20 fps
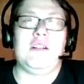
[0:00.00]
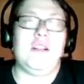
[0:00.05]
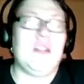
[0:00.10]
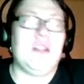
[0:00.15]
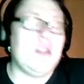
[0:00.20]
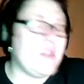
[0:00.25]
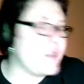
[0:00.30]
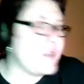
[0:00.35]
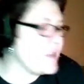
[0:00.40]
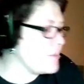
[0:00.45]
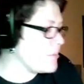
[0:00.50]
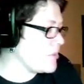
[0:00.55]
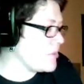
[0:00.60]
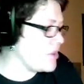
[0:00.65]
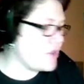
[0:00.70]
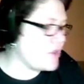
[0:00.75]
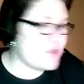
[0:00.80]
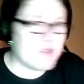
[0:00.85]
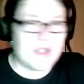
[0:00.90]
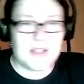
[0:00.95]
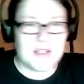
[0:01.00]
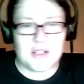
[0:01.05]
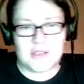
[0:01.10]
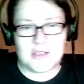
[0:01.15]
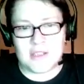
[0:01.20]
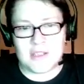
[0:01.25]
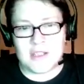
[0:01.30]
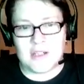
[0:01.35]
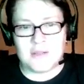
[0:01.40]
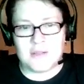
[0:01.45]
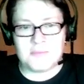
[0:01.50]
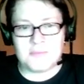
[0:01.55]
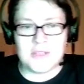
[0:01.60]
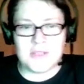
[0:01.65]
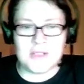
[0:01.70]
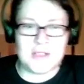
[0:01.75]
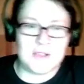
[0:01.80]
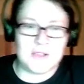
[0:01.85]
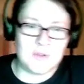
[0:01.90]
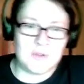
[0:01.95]
and I'm going to try to lay out
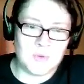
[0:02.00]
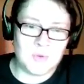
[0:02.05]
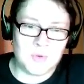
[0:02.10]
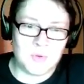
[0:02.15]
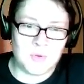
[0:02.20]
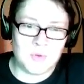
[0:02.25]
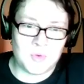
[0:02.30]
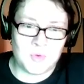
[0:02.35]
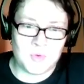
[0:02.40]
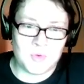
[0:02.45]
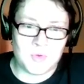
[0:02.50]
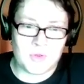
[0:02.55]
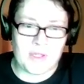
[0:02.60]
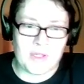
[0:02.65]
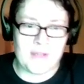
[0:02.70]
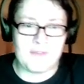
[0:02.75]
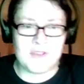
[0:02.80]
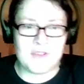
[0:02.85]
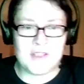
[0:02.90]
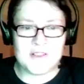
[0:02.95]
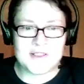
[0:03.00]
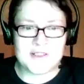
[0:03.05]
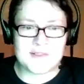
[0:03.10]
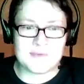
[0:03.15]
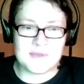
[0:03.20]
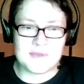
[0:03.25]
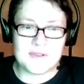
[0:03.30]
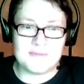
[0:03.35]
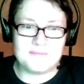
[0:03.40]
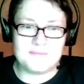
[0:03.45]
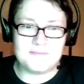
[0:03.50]
my whole life history